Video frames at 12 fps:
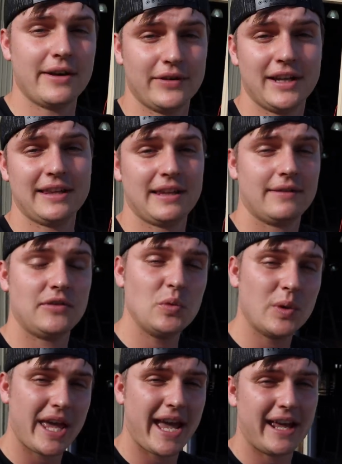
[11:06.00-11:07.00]
not forget that if you
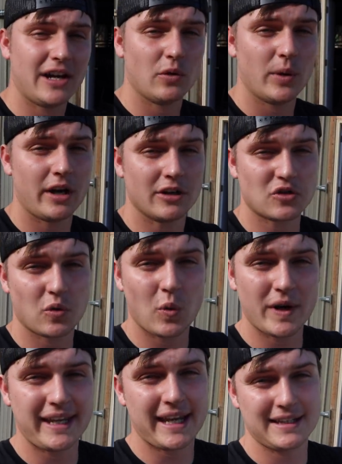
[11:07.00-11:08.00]
wanna enter to win our
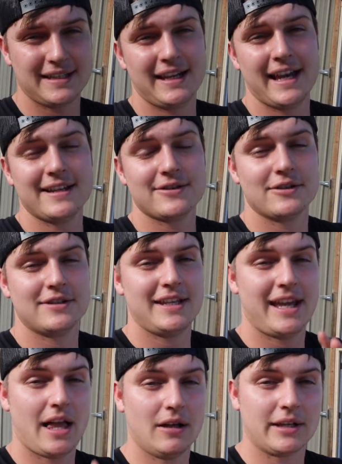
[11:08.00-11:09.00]
2018
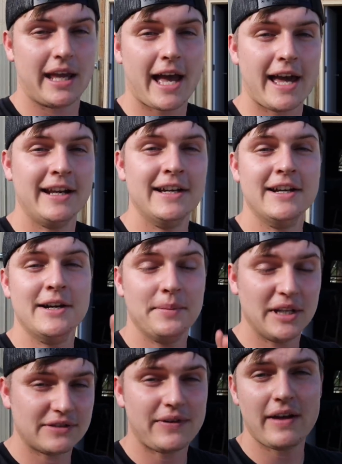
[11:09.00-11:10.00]
SRT Hellcat
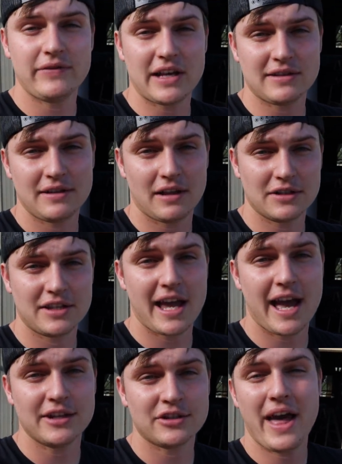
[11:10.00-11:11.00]
plus $5,000
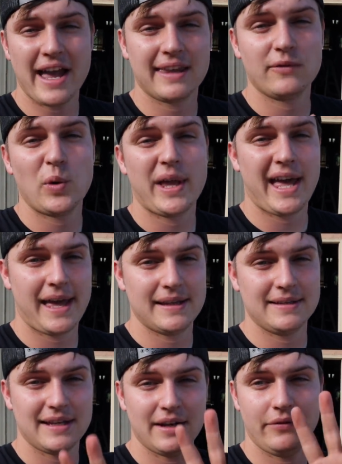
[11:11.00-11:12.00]
cash, that giveaway
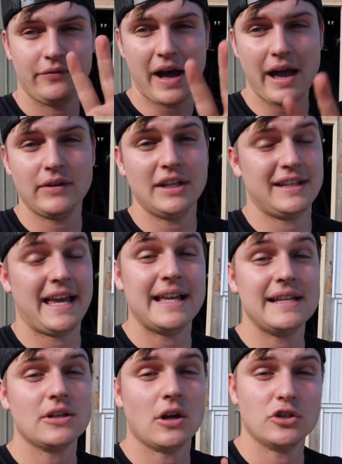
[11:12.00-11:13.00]
ends in five days. It
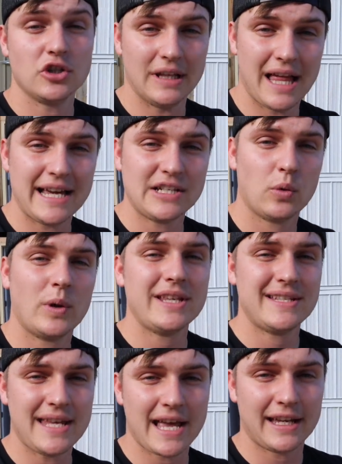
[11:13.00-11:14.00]
ends on July
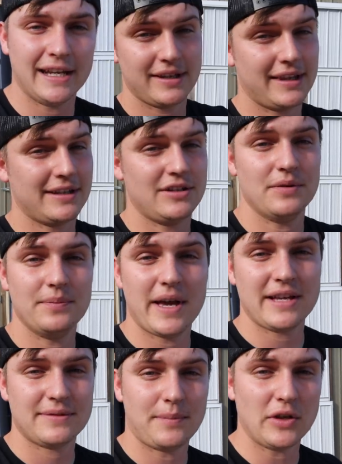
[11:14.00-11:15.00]
22nd and that's your
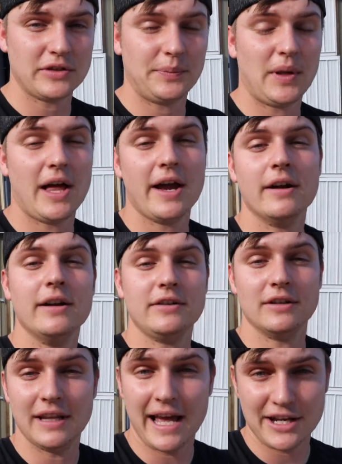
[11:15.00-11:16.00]
best multiplier and
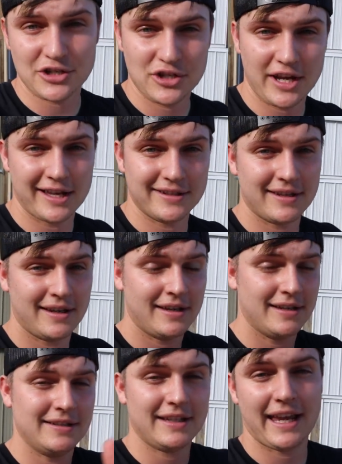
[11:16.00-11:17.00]
your last chance
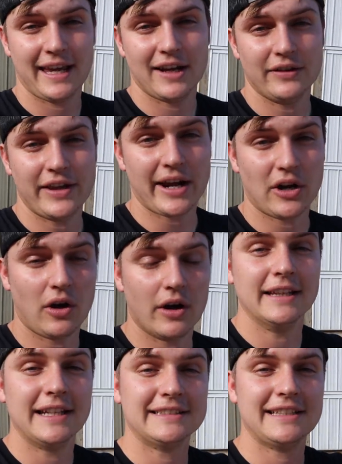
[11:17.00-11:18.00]
to get in on that
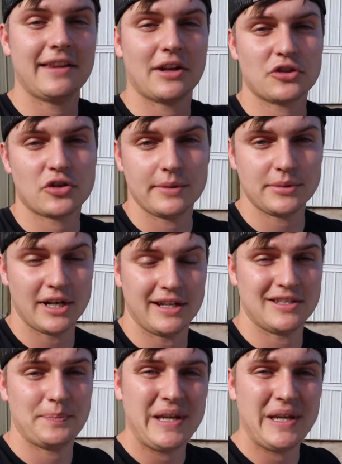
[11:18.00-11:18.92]
car. Link is in the description. It's